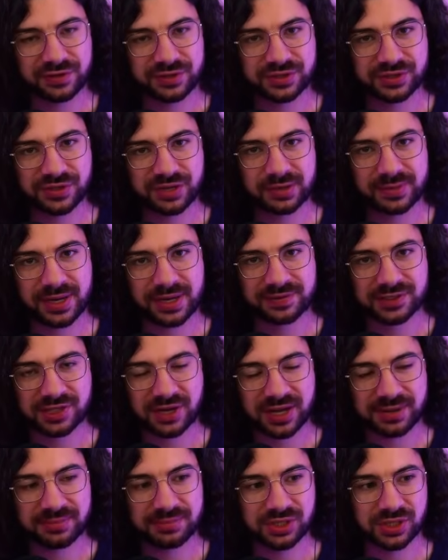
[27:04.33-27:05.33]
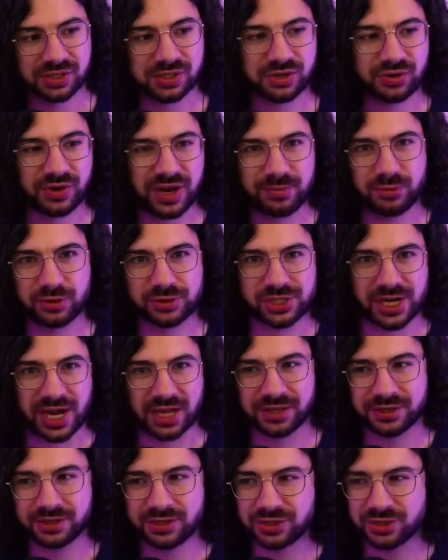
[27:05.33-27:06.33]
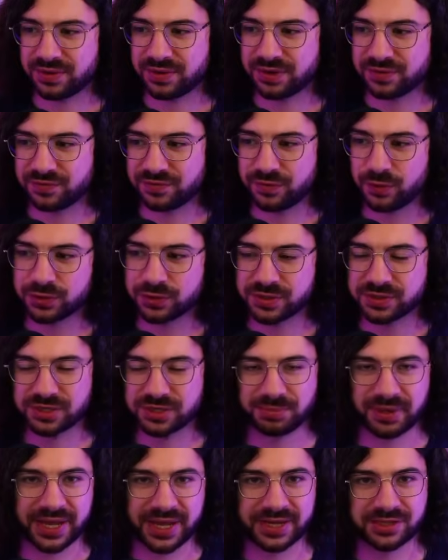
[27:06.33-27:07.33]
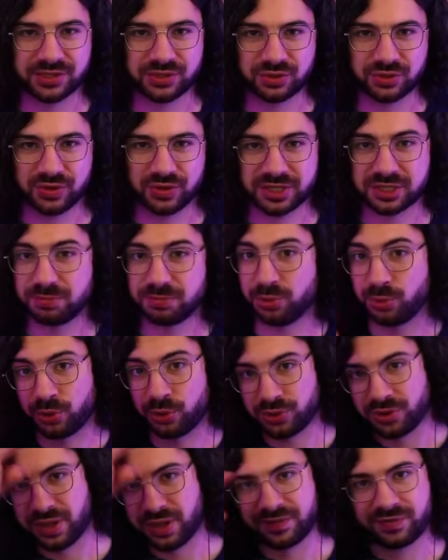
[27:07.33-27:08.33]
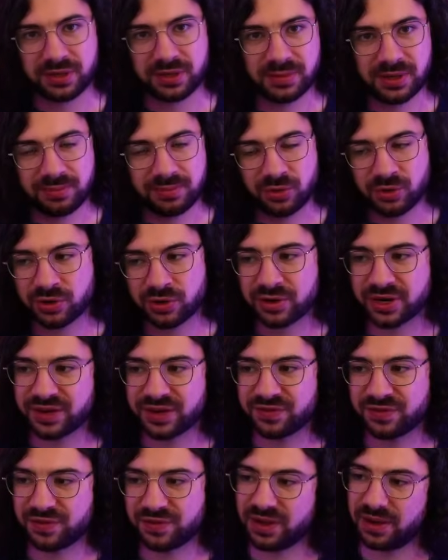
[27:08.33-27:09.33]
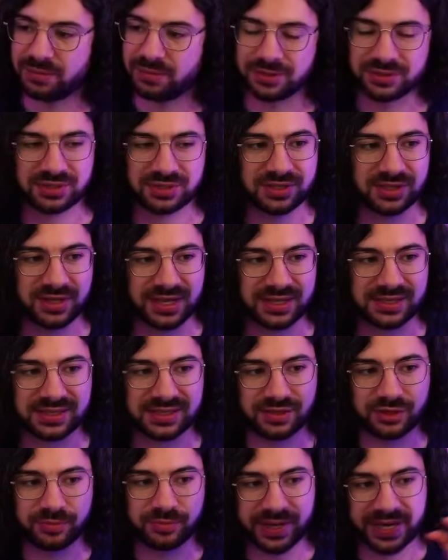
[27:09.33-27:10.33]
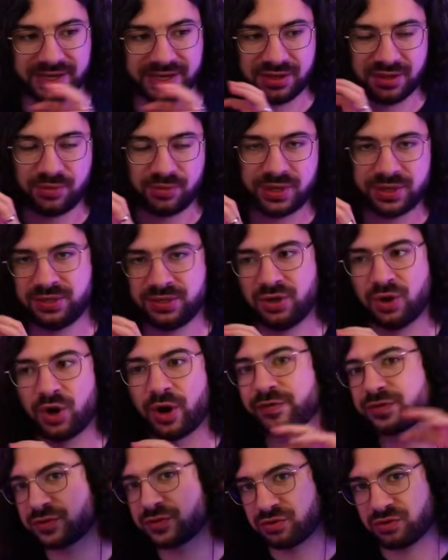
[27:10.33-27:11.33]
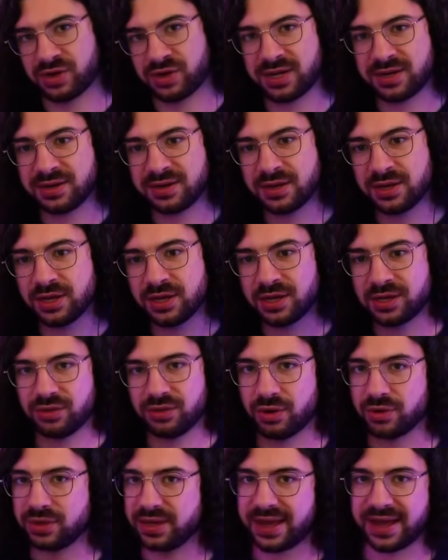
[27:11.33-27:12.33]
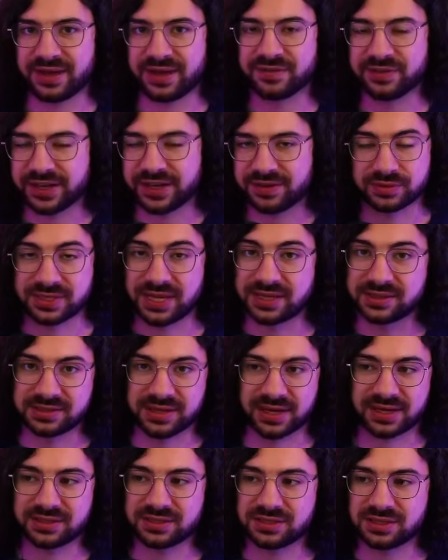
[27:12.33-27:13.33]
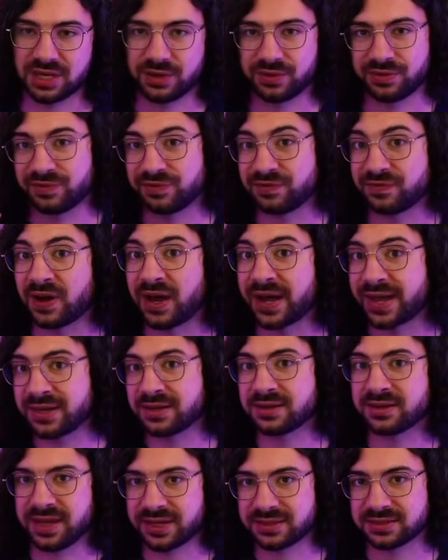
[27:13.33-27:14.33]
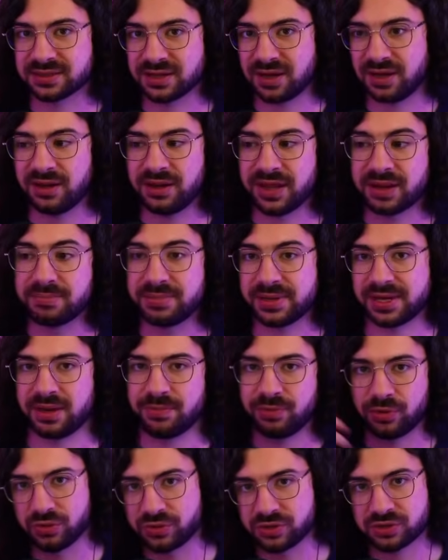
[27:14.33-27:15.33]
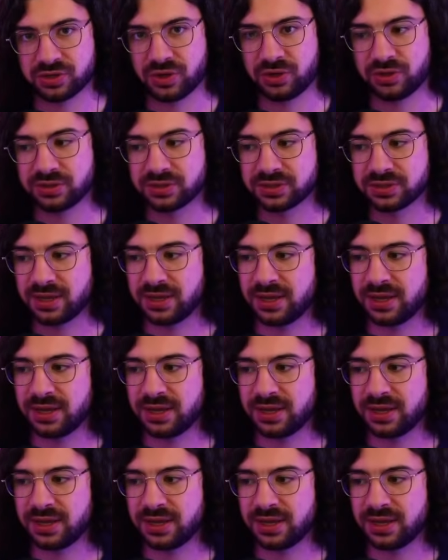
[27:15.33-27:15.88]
a certain amount of time just to create more challenge. It forces the player to explore the level a bit more. If a monster gets killed by another one off screen, you only have like 10 seconds to go and find that skull and pick up all the souls.